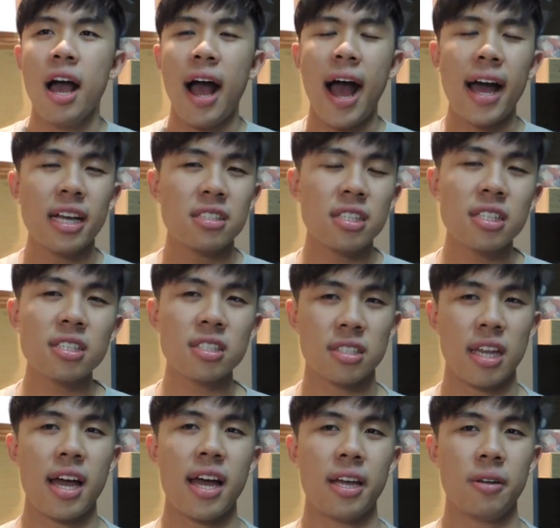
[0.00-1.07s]
I just
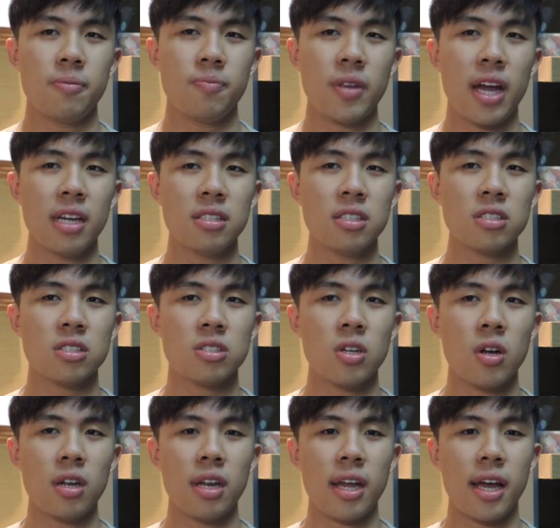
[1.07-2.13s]

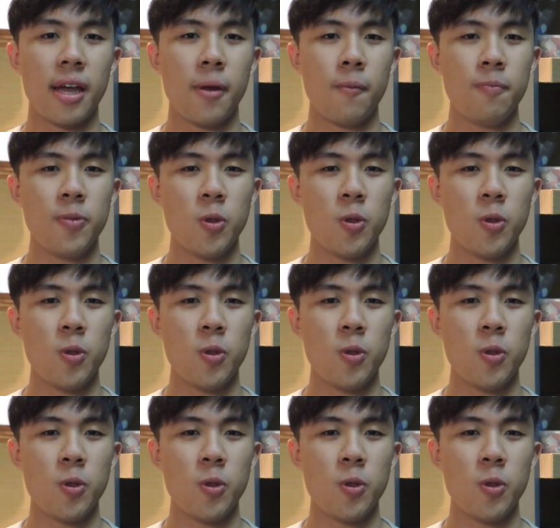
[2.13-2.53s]
thought like,